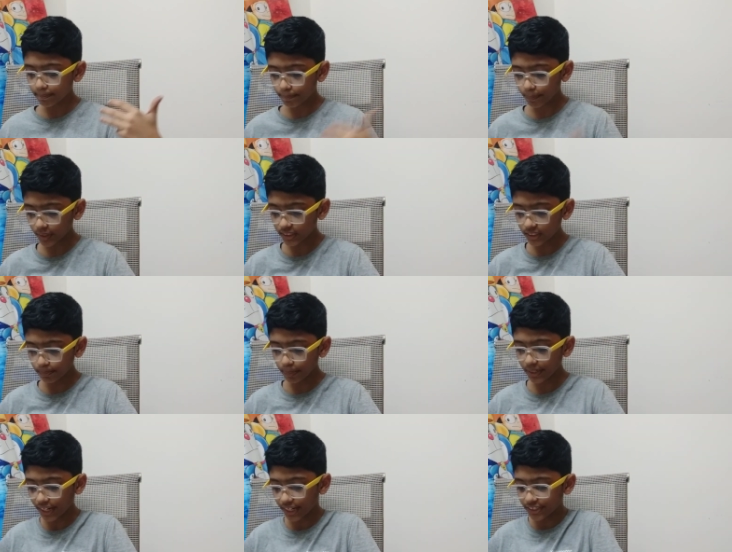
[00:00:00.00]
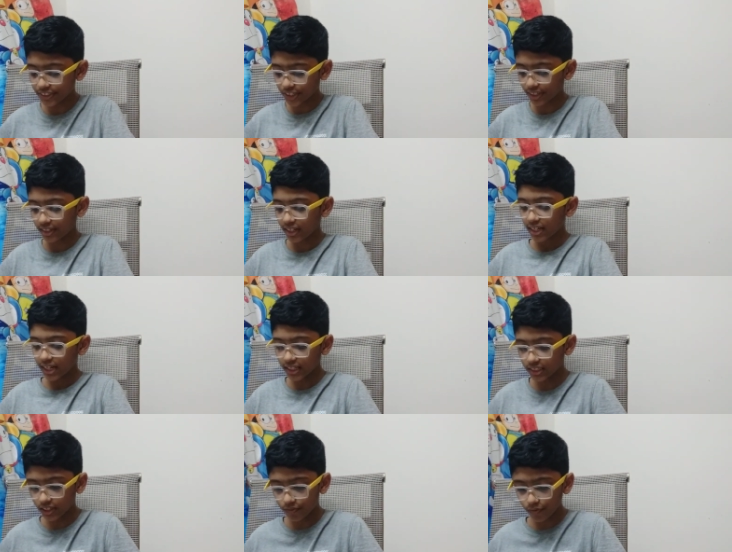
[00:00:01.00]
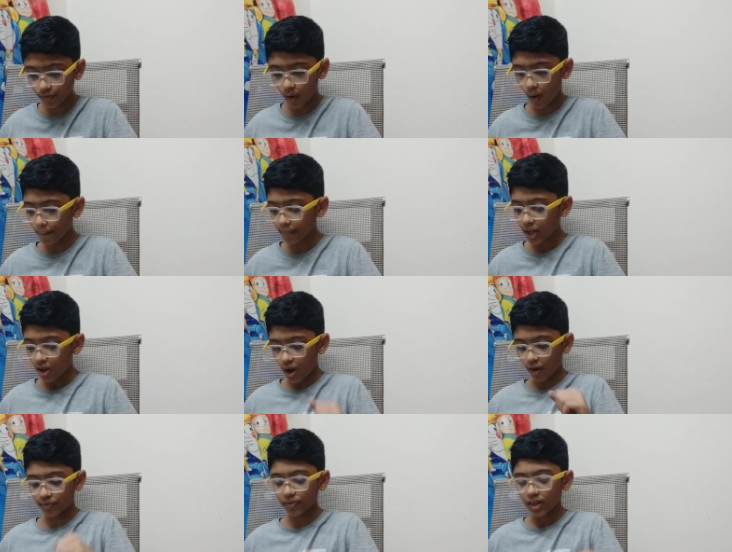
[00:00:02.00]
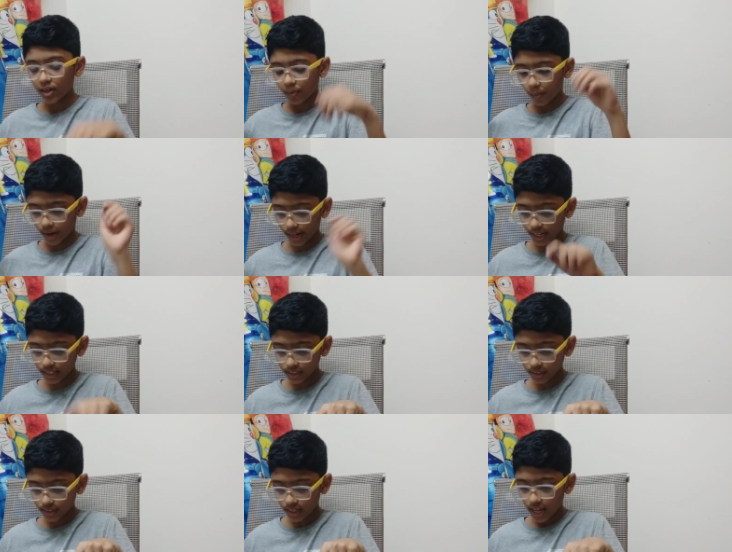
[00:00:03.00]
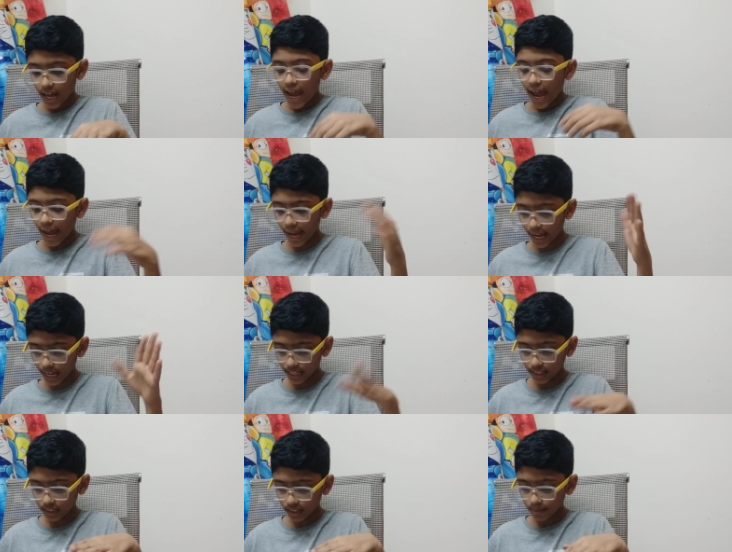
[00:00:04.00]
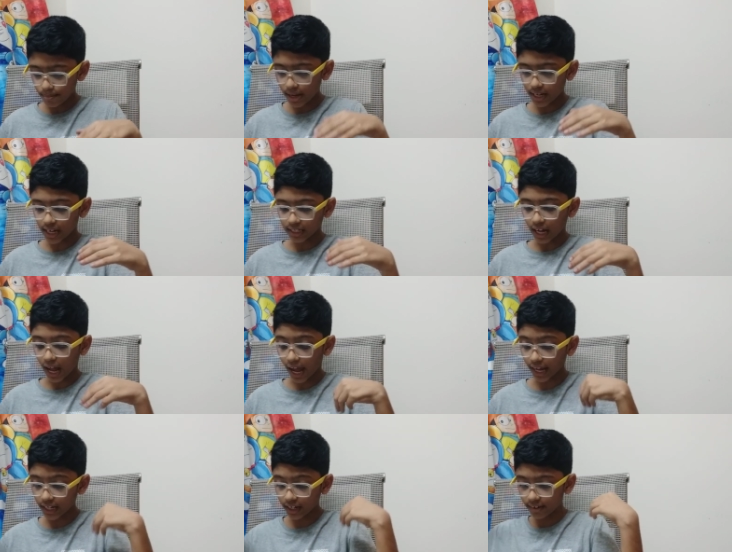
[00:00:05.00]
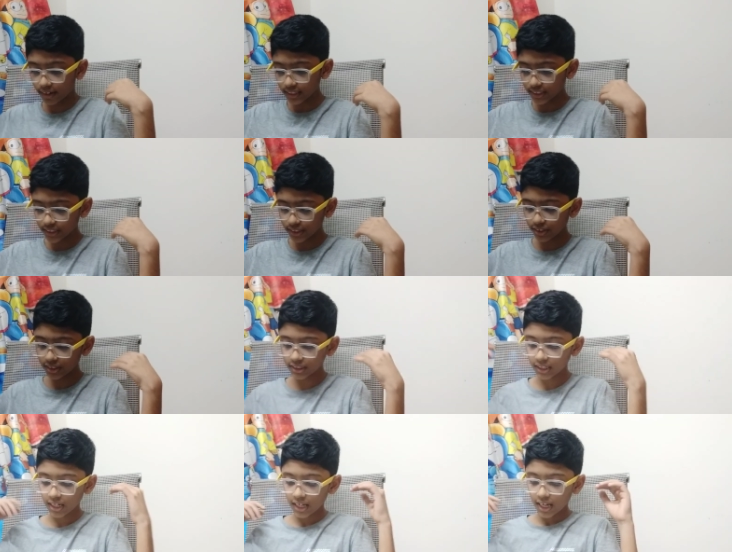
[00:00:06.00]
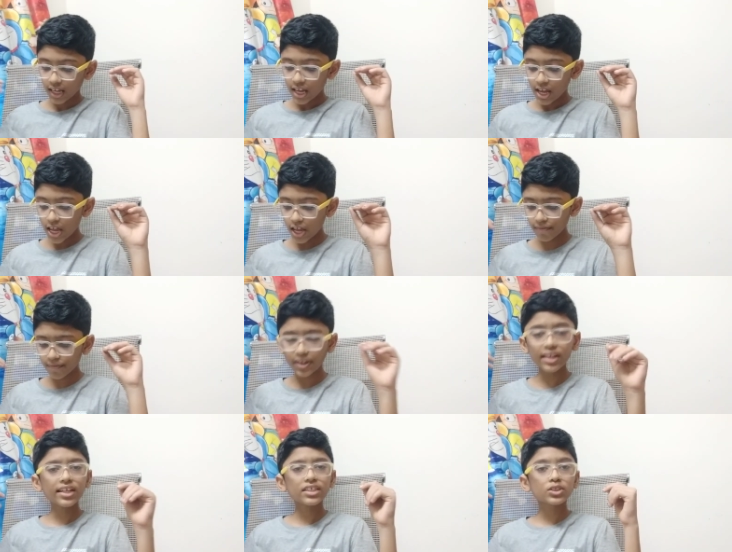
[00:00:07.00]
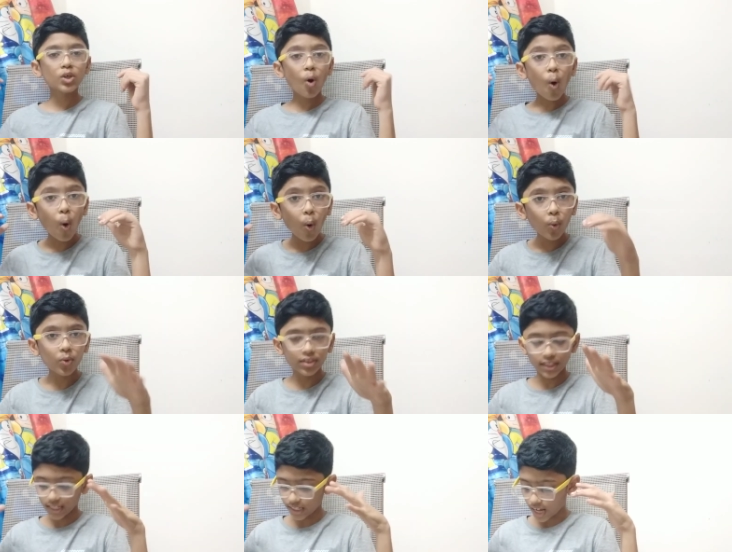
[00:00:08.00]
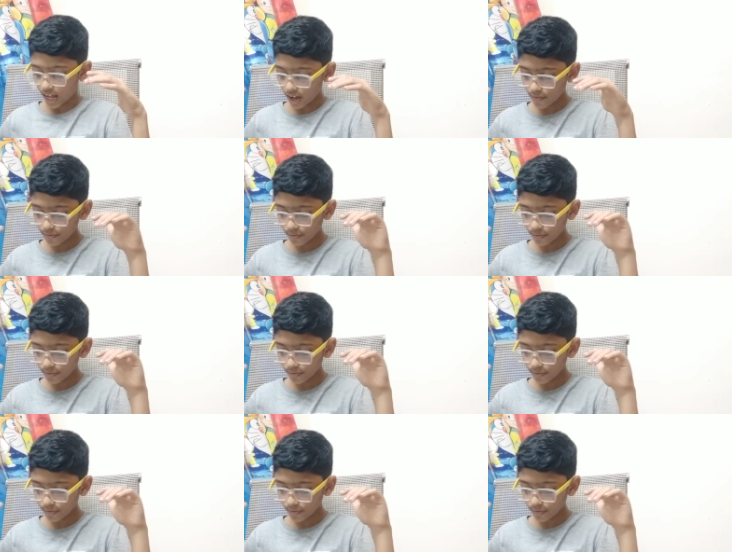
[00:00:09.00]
precipitation is in the form of rain, hail, but at higher altitudes, if it is cold enough,